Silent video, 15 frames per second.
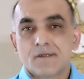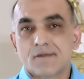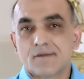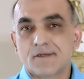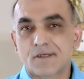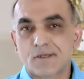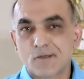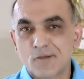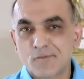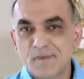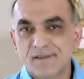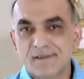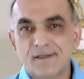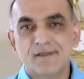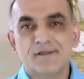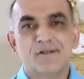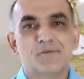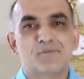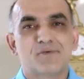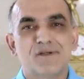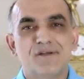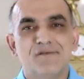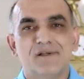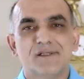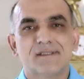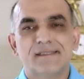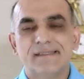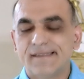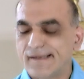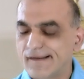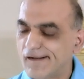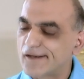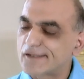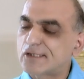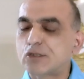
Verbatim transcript: You recall me telling you previously there are